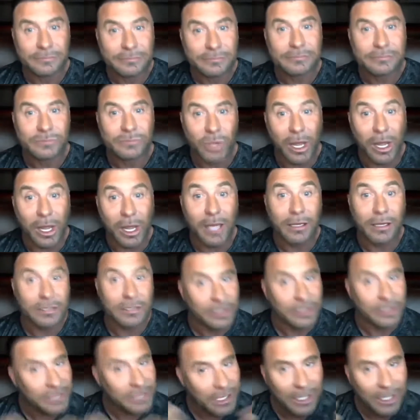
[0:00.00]
Okay. Does
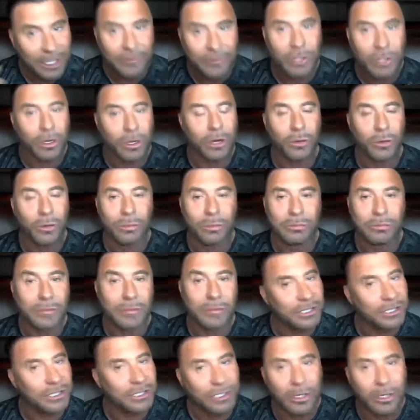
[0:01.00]
that give you hope? I
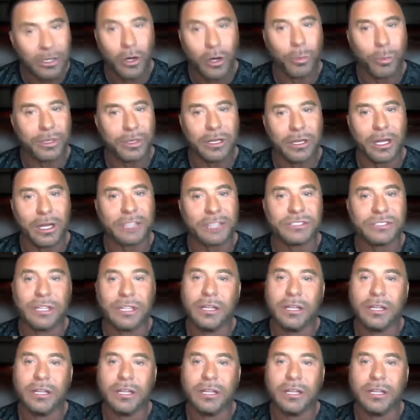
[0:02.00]
sure hope it does,